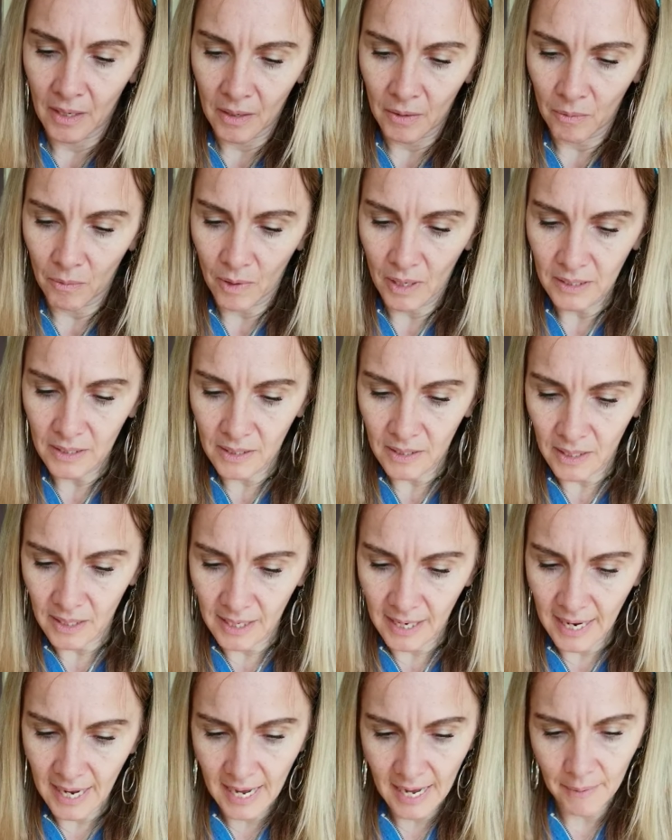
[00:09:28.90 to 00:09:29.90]
What's gonna
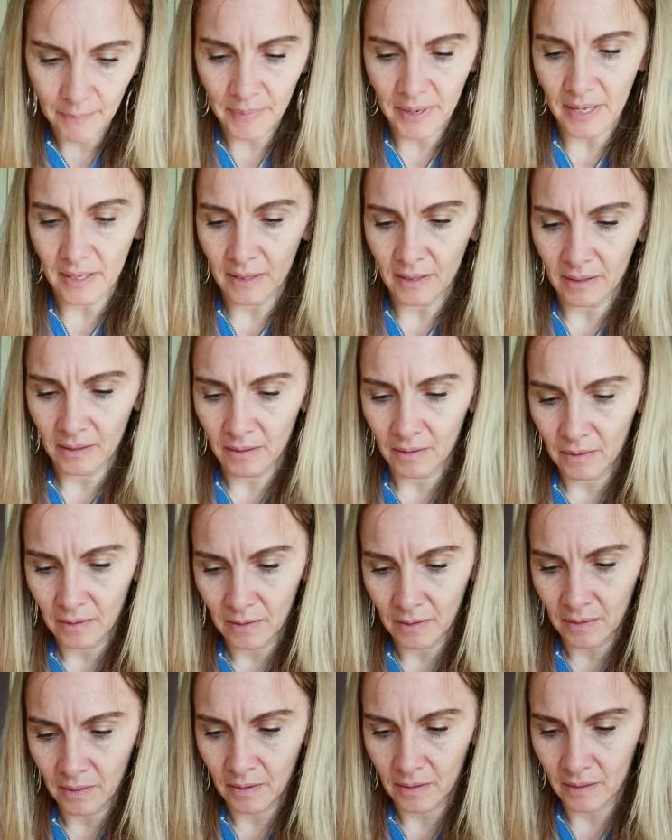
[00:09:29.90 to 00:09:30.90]
happen?
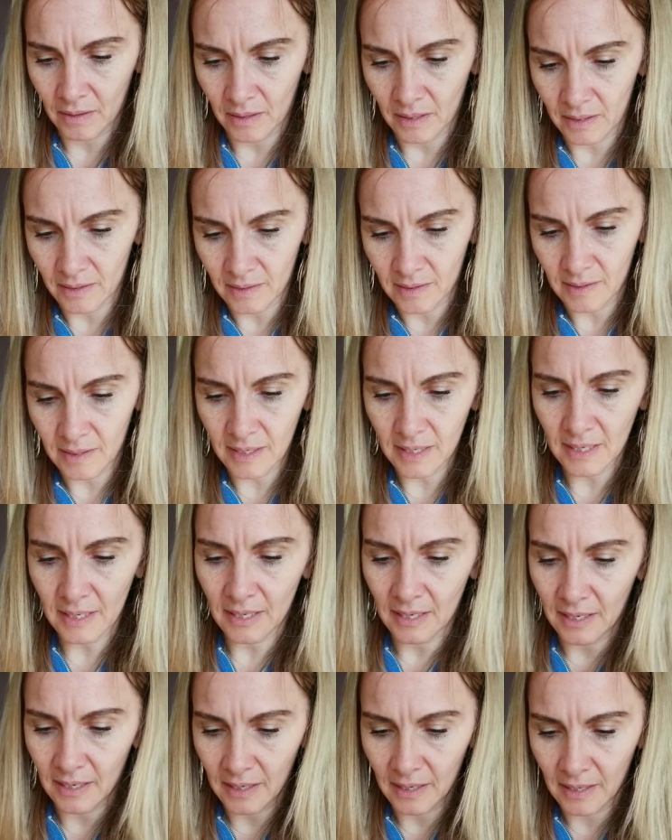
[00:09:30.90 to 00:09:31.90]
Let's
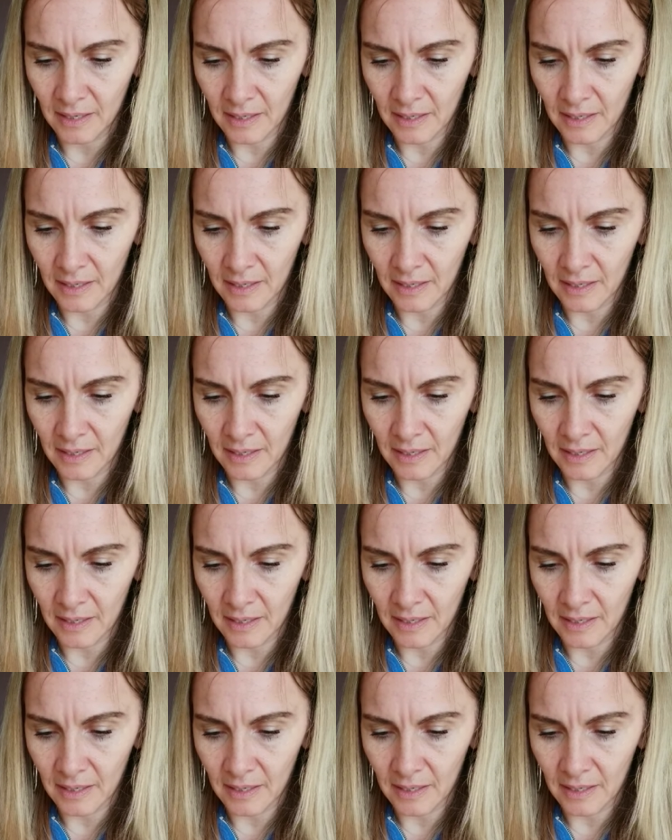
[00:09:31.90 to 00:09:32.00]
see.